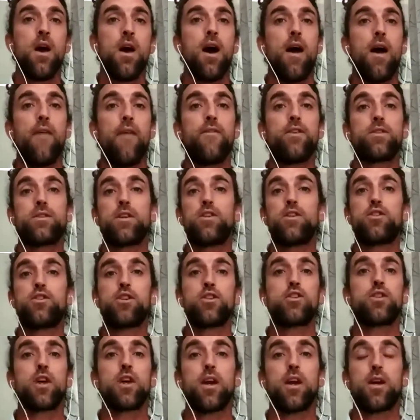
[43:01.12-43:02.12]
Obviously,
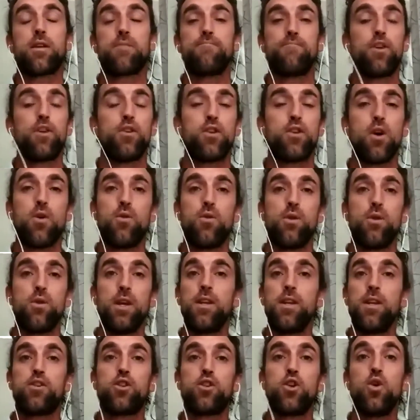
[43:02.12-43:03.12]
just like you don't
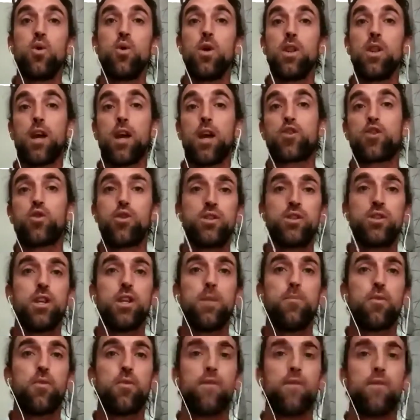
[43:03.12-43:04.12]
need 2 electricity
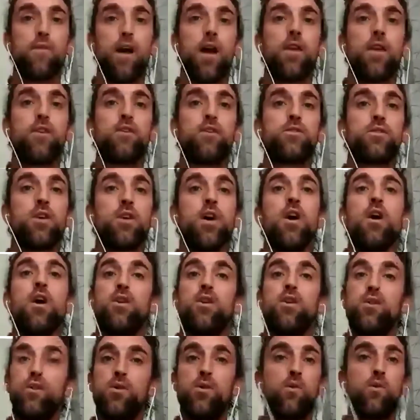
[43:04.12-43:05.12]
providers,
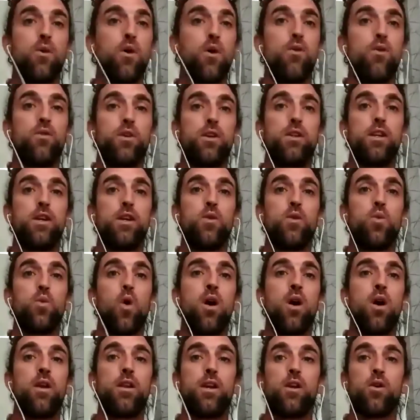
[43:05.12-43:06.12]
you only need
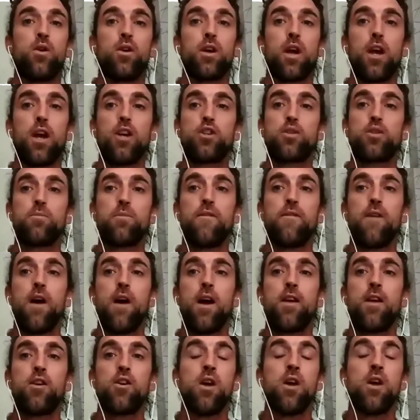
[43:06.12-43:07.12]
1 irrigation
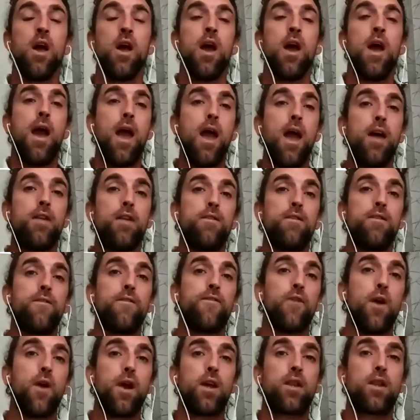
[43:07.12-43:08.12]
provider. And
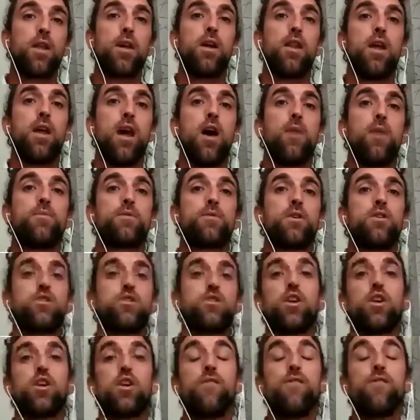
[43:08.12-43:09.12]
frankly, it helps us
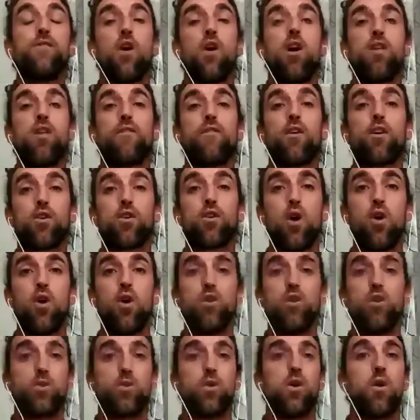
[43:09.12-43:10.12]
achieve all of our
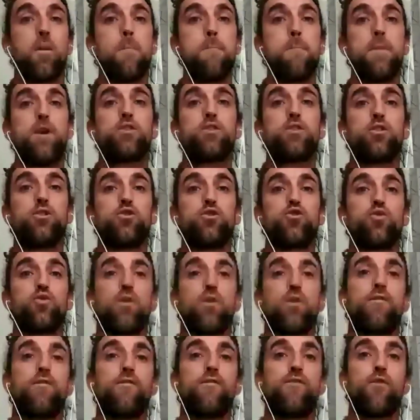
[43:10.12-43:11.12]
goals. We are a
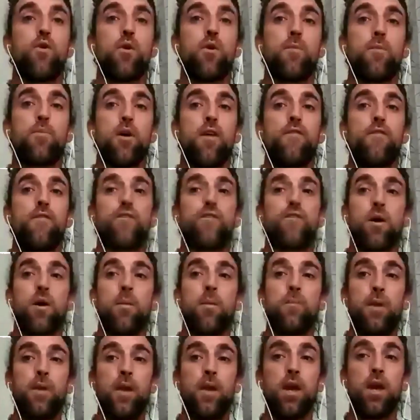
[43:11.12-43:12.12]
mission-driven for-profit
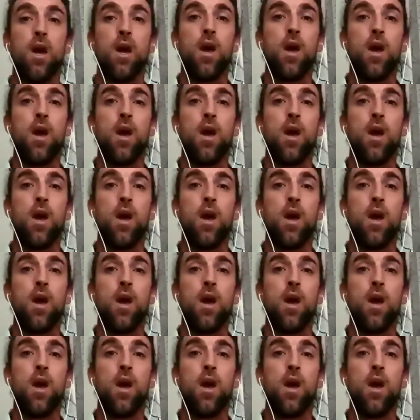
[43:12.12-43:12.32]
company.